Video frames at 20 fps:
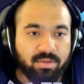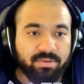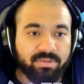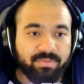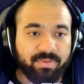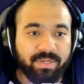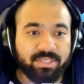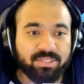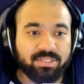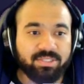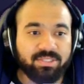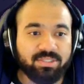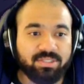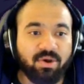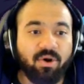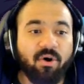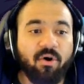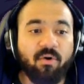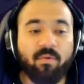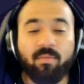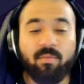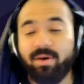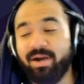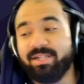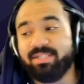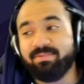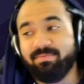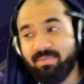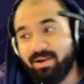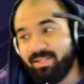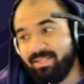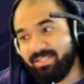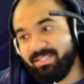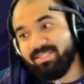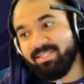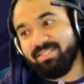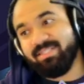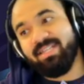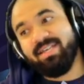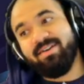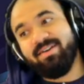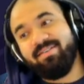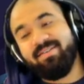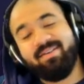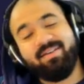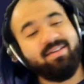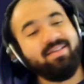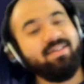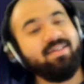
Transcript: We spent so much money just now.